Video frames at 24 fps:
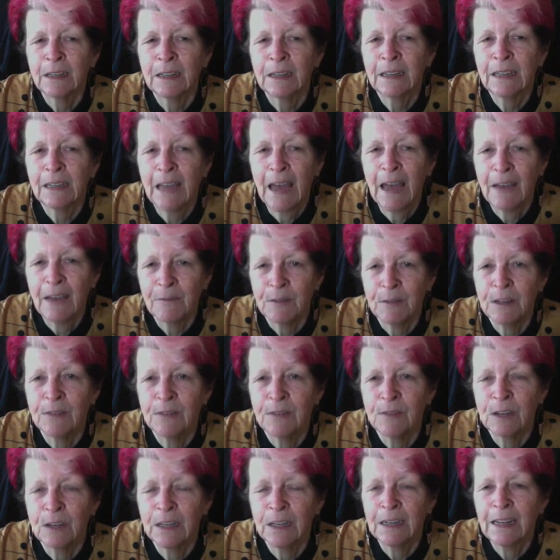have
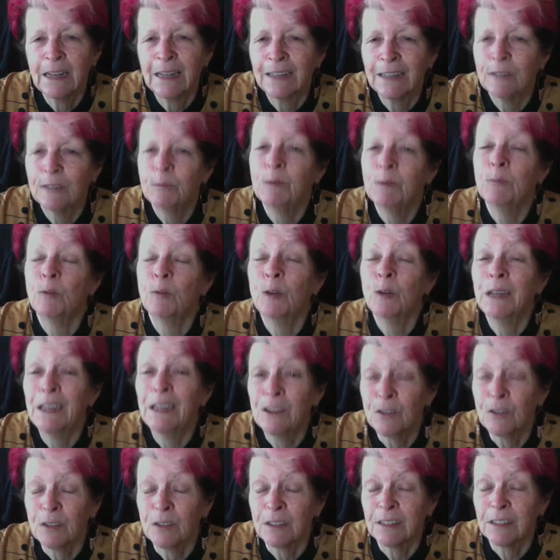given it a little bit more
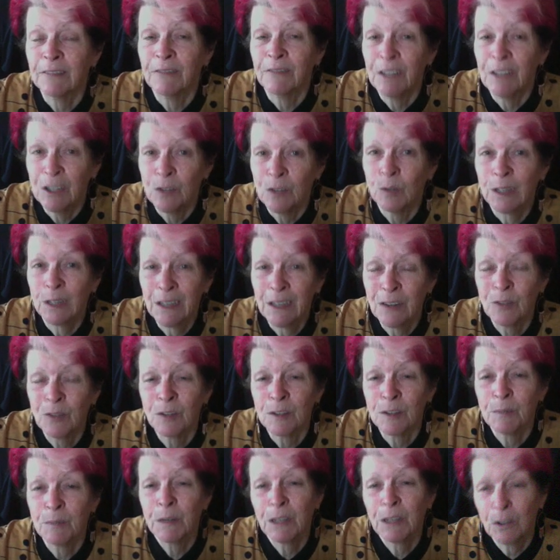interest, a visual
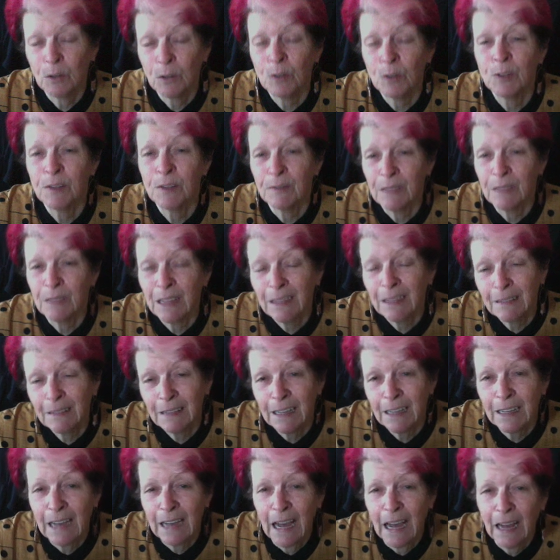interest, because of
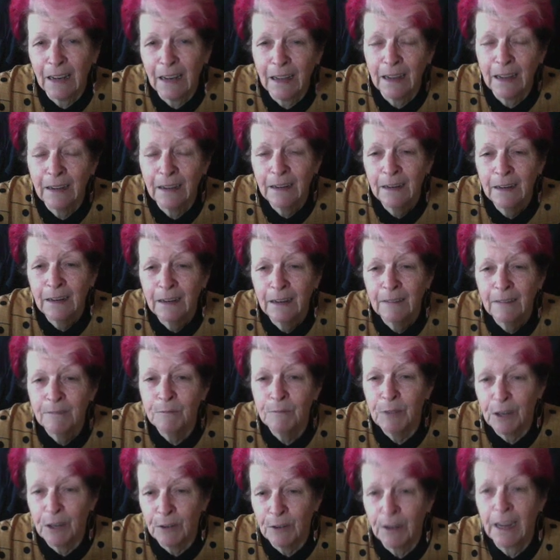the colour
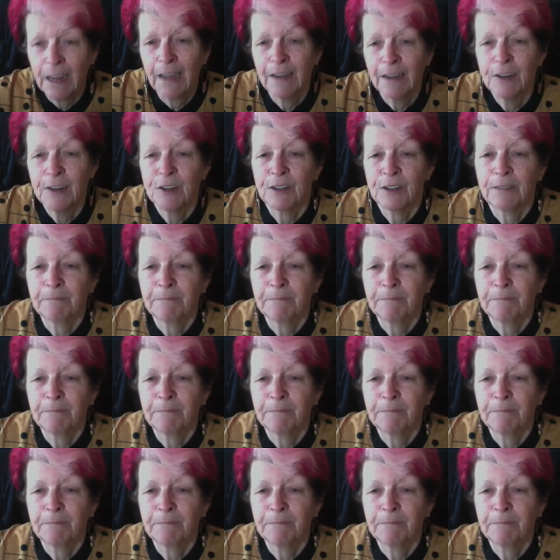variation.